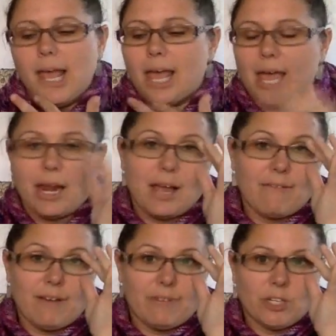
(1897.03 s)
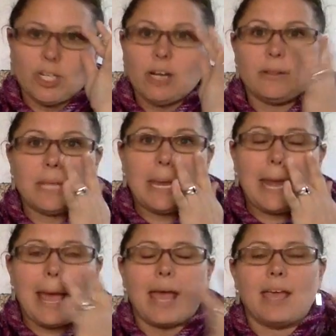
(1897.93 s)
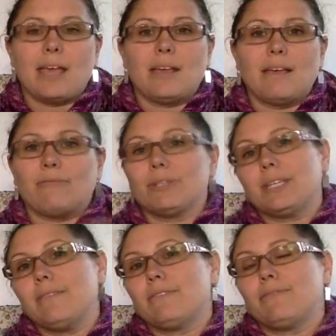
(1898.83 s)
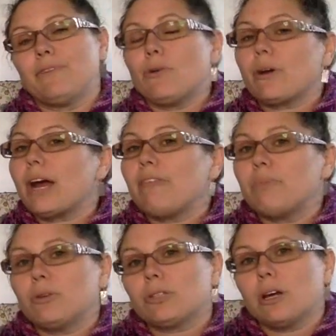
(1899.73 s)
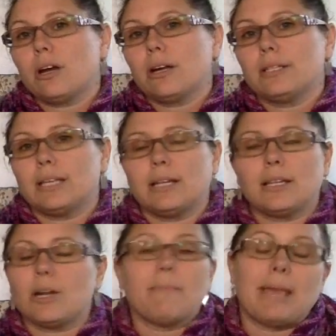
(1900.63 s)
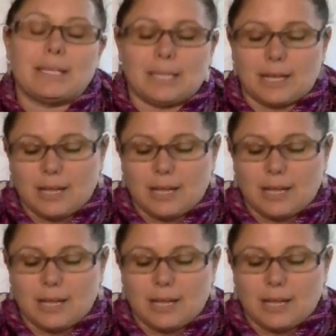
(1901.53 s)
And I've often shared that I have received photograph postcards, and they're amazing.